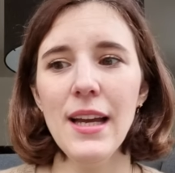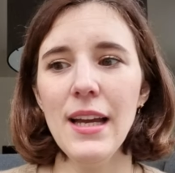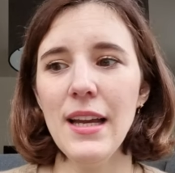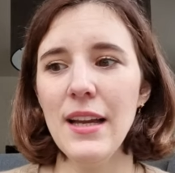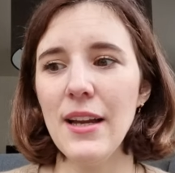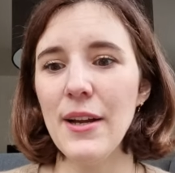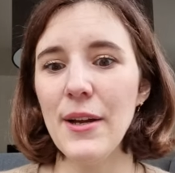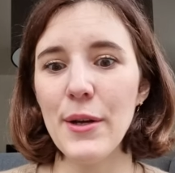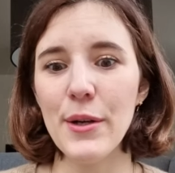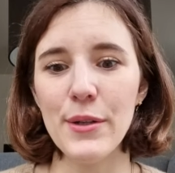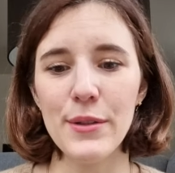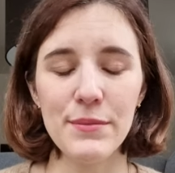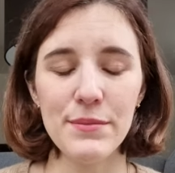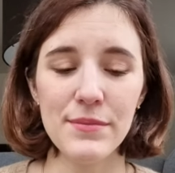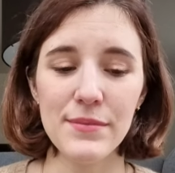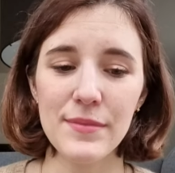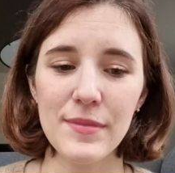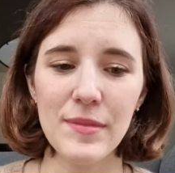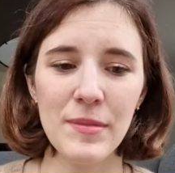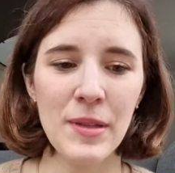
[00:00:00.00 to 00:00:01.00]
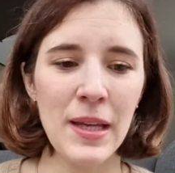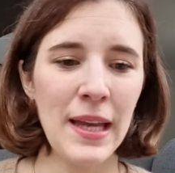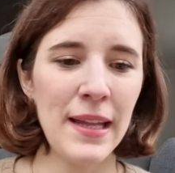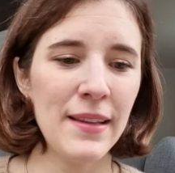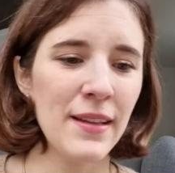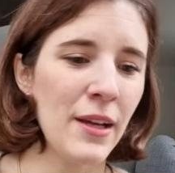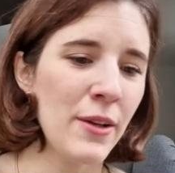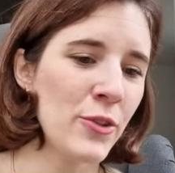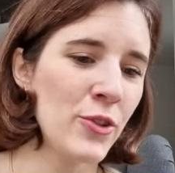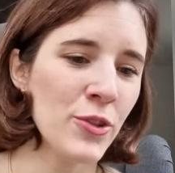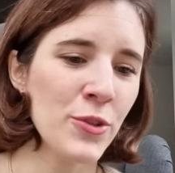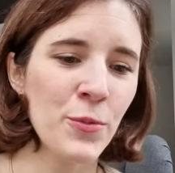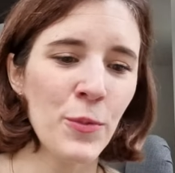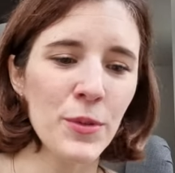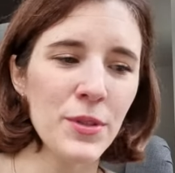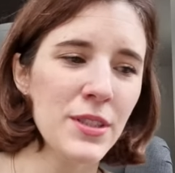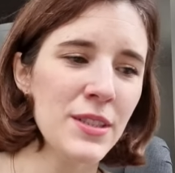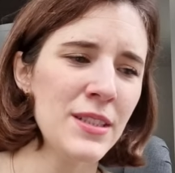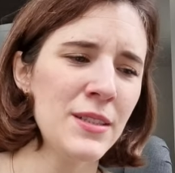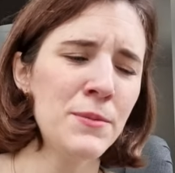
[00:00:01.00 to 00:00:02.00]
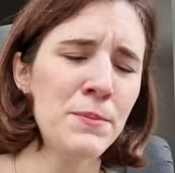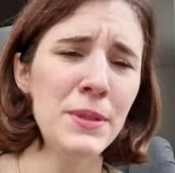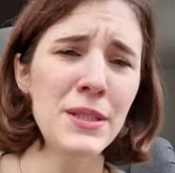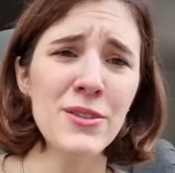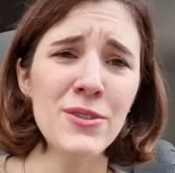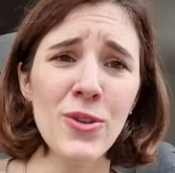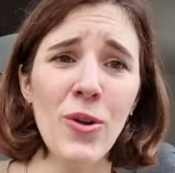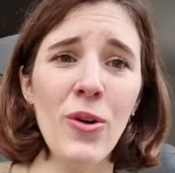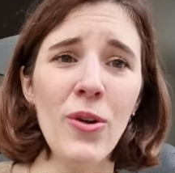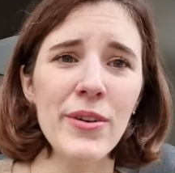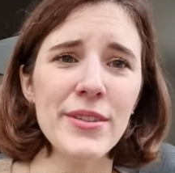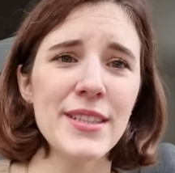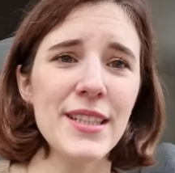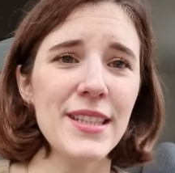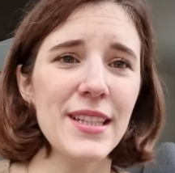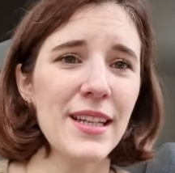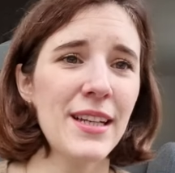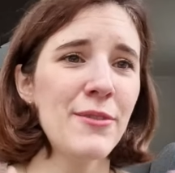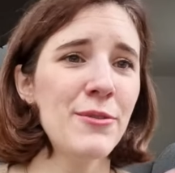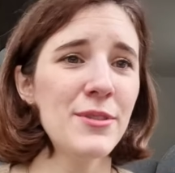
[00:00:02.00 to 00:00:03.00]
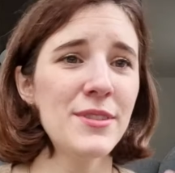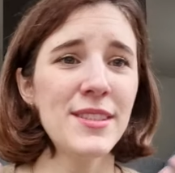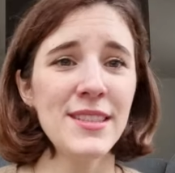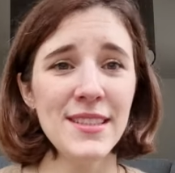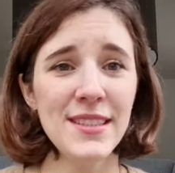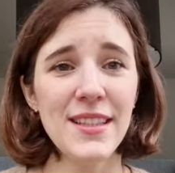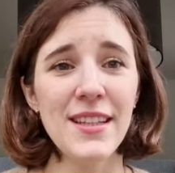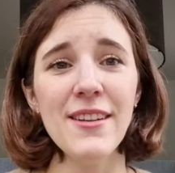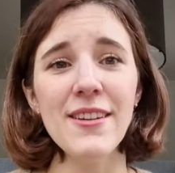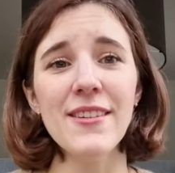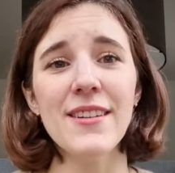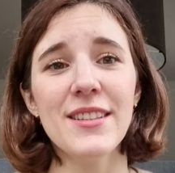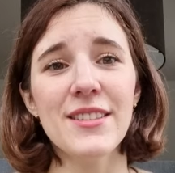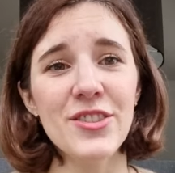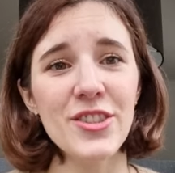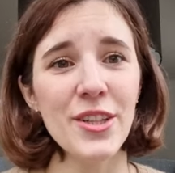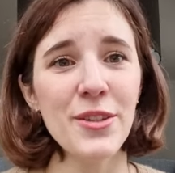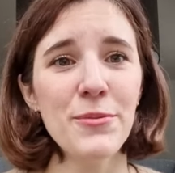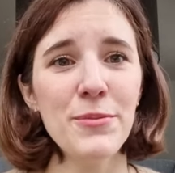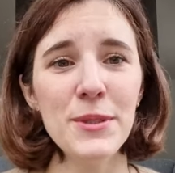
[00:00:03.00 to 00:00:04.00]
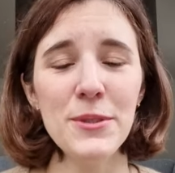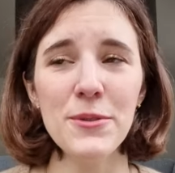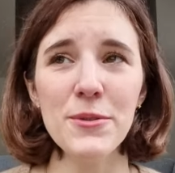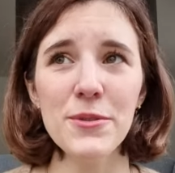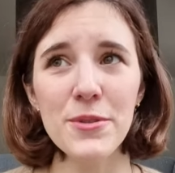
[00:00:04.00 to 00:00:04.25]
And I just wanted, it's been so long that I could sit here and chat with you.